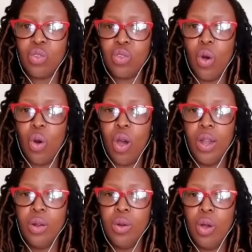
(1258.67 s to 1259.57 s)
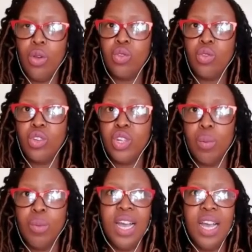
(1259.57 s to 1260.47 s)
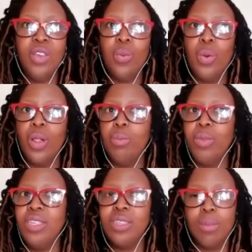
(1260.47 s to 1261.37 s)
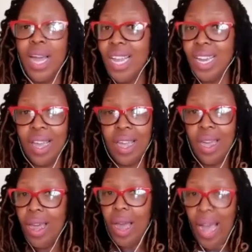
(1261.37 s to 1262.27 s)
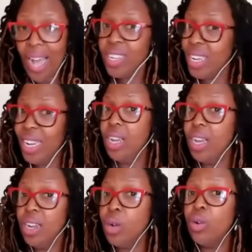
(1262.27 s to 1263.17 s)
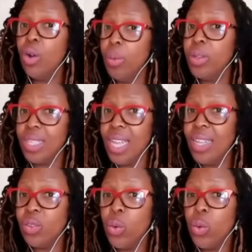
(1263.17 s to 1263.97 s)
So on your social media, you will be smiling. Actually, in a normal sense, we